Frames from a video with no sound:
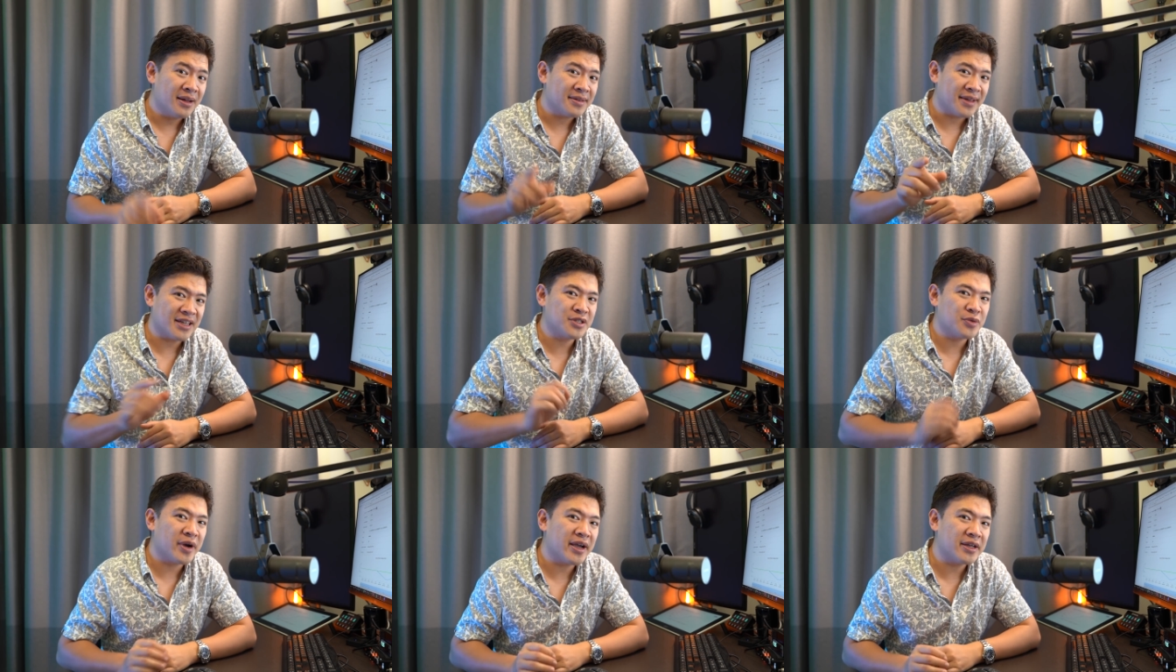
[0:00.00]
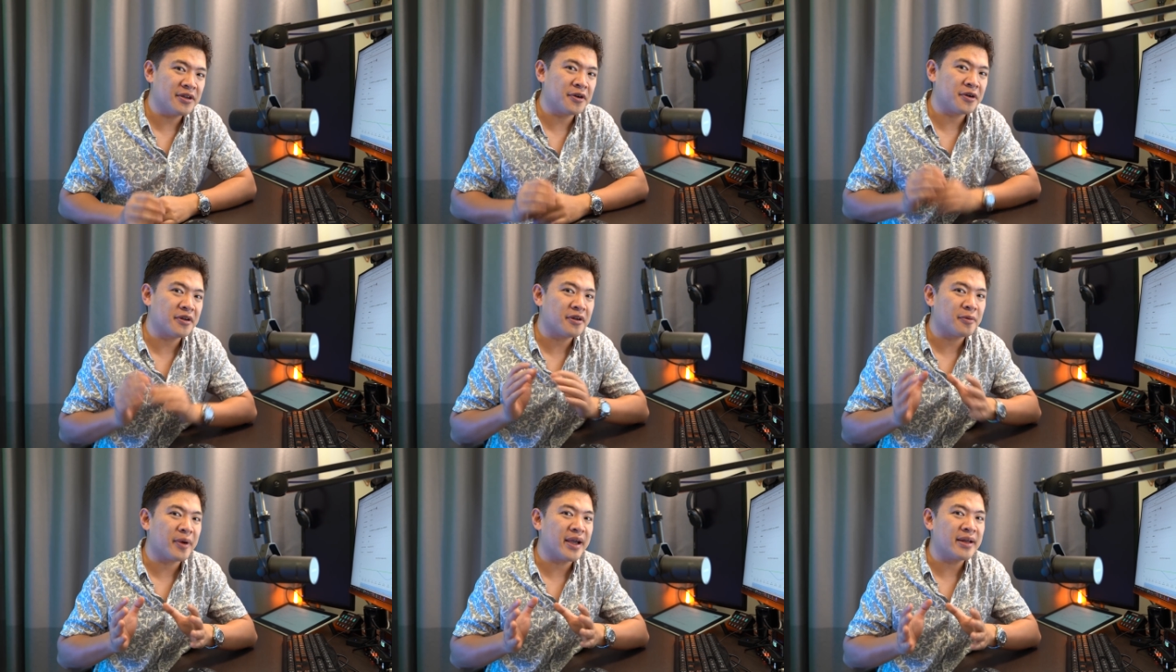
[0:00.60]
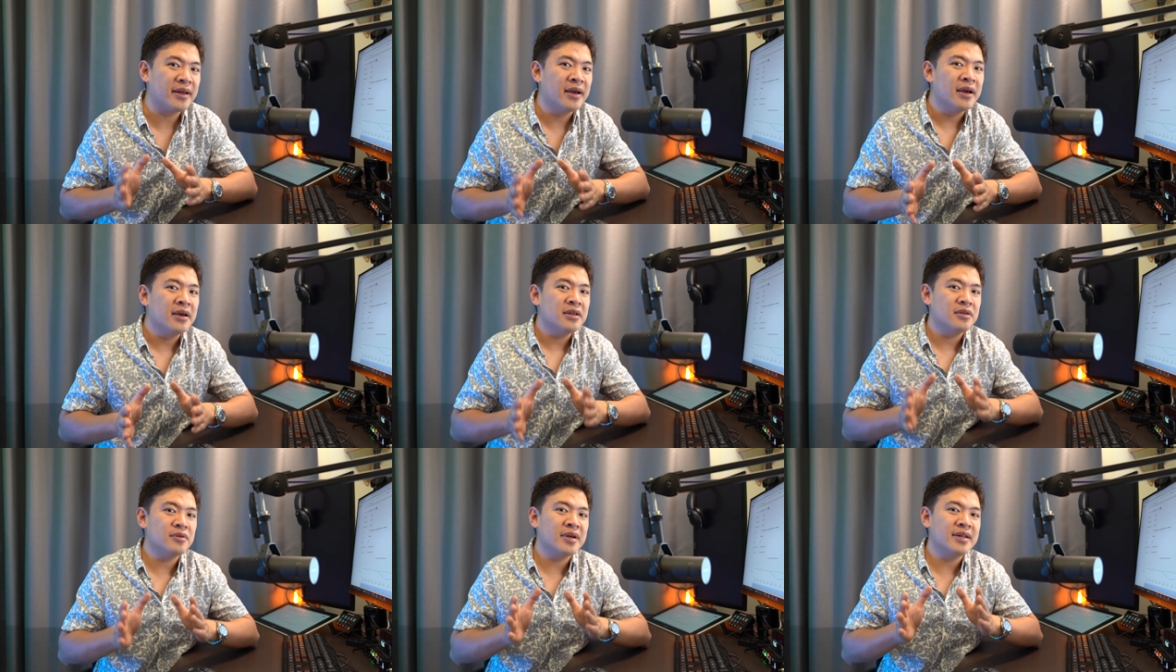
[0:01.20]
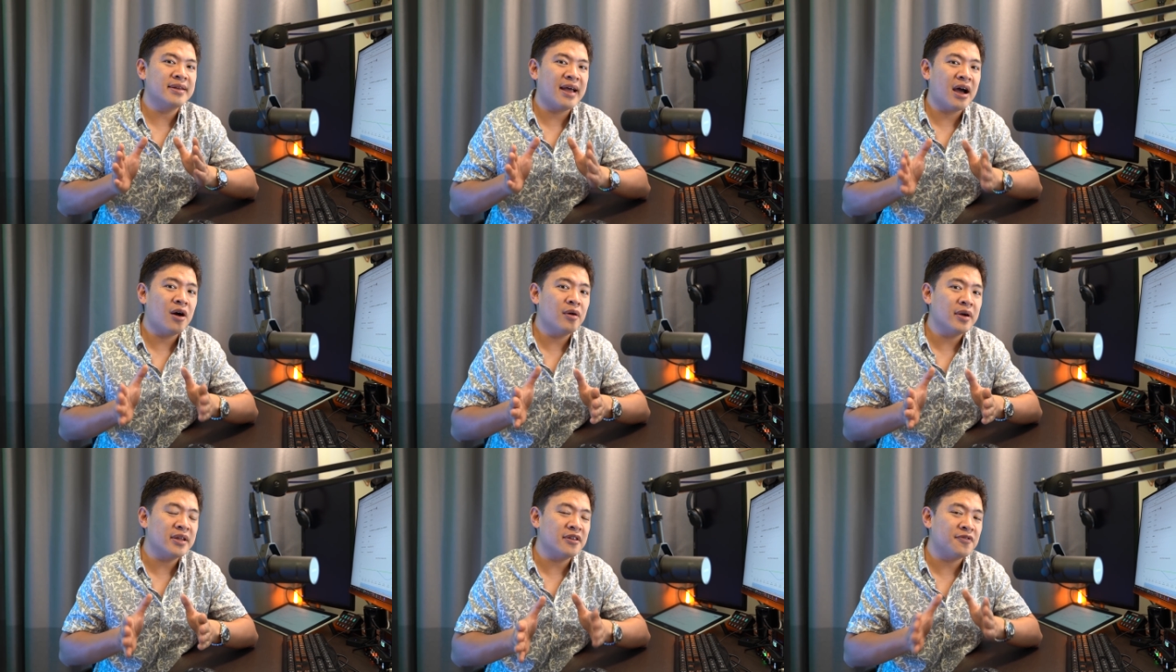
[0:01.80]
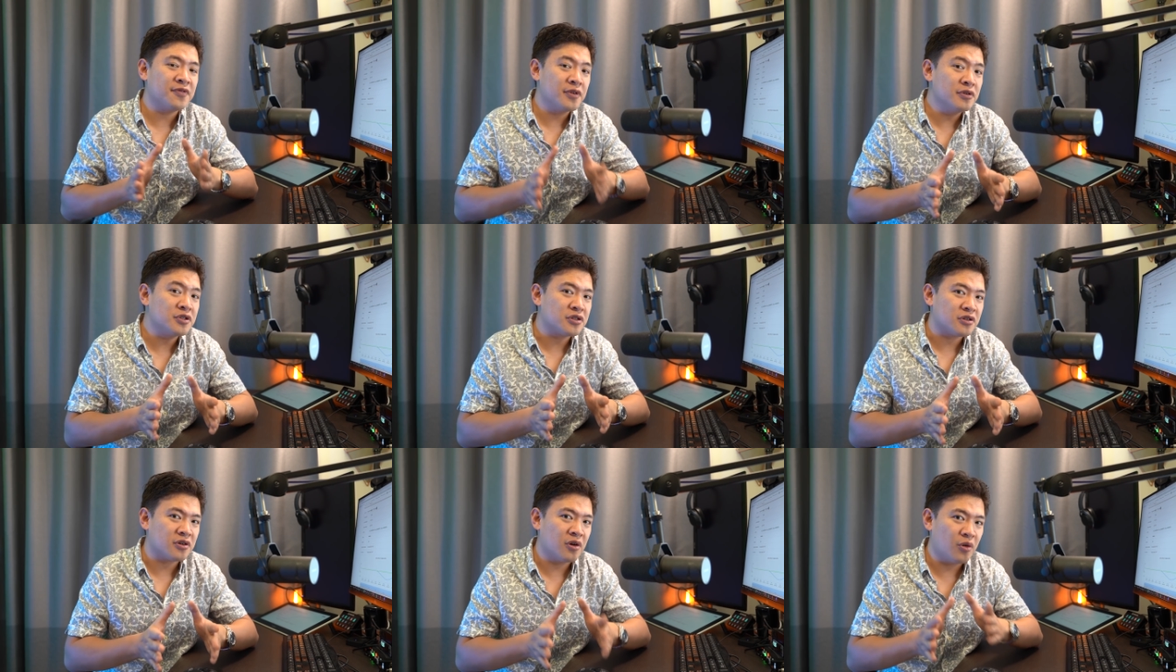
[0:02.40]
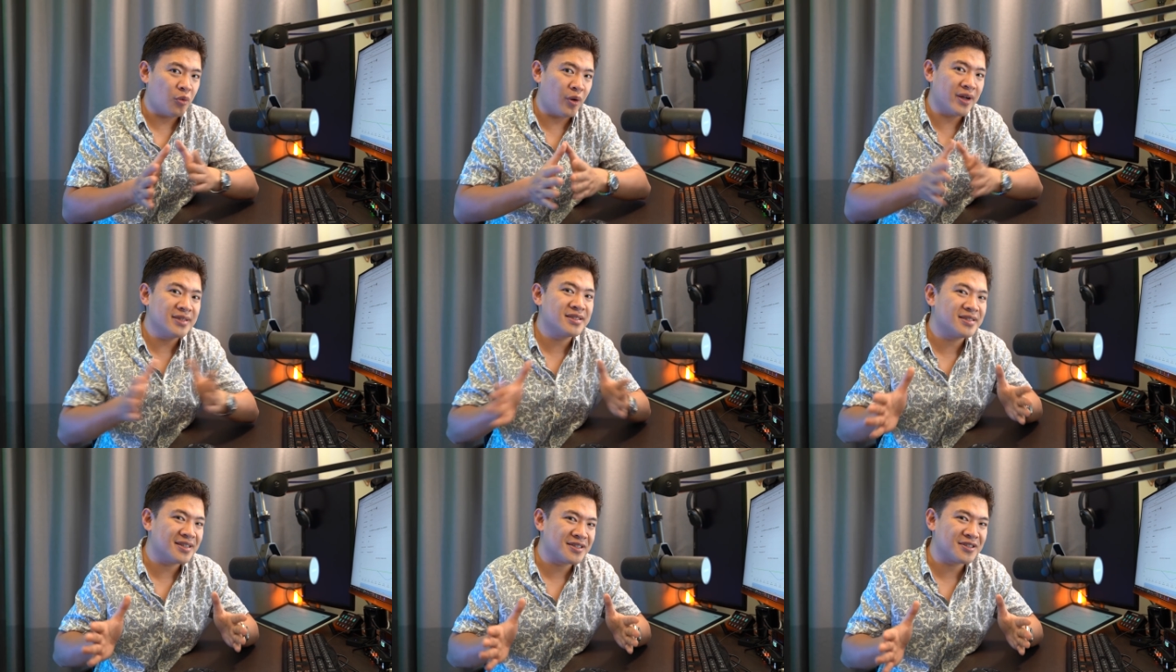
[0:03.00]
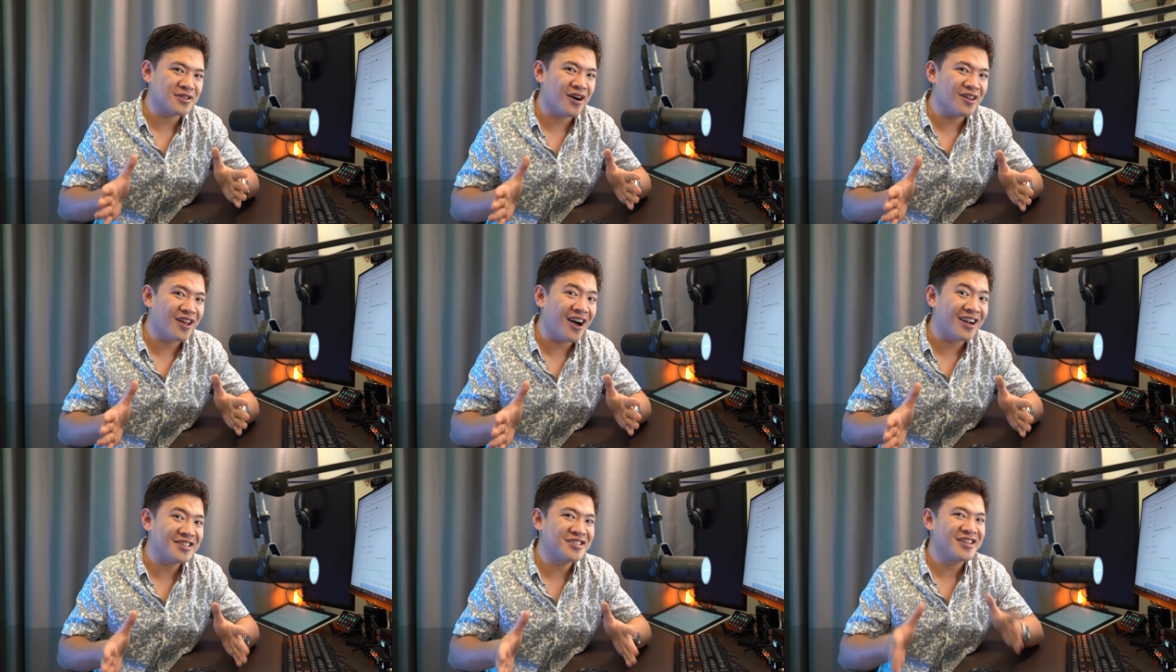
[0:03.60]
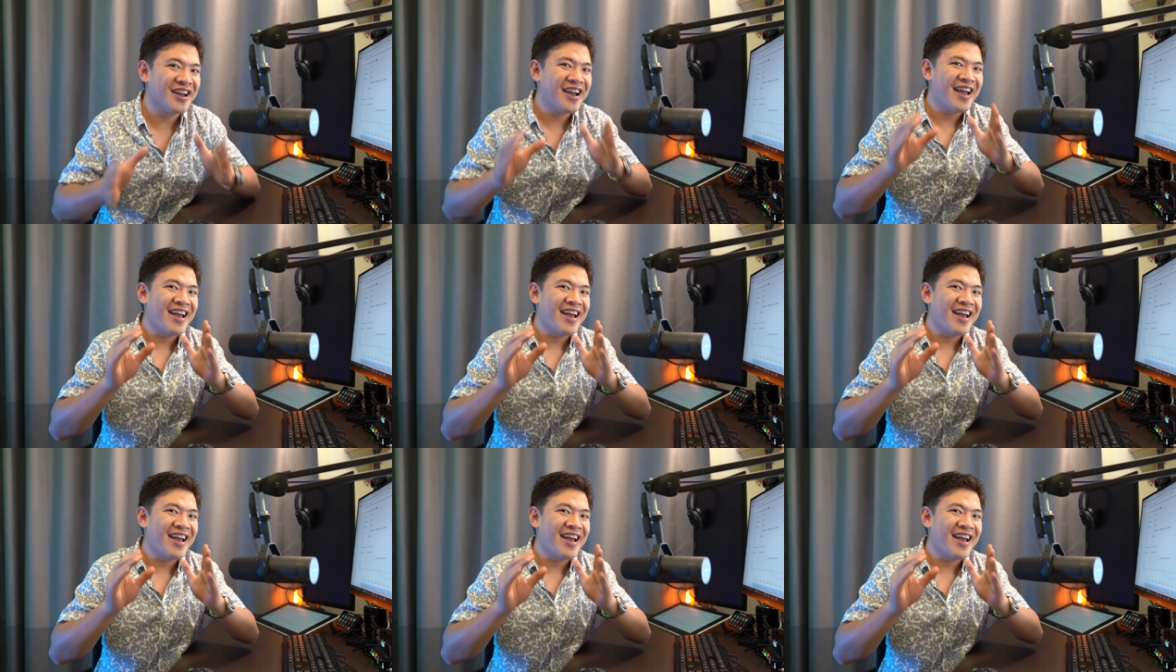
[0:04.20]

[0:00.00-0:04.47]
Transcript: That's right, you heard it right. You can now, in the future, once this is all launched,